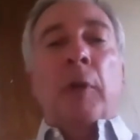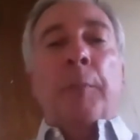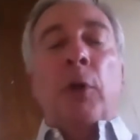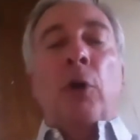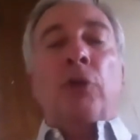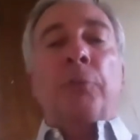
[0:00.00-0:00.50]

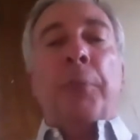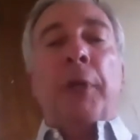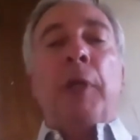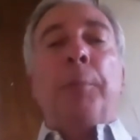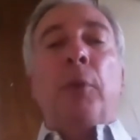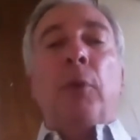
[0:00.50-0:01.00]
because
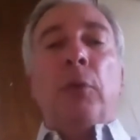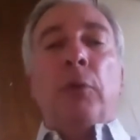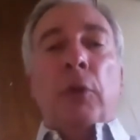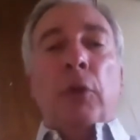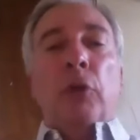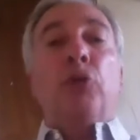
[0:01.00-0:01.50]
people
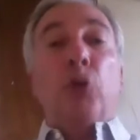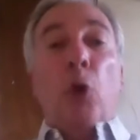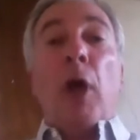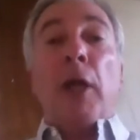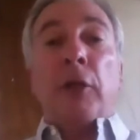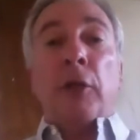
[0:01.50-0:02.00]

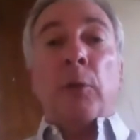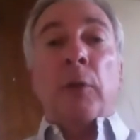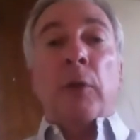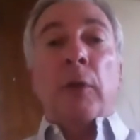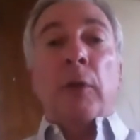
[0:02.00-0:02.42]
join you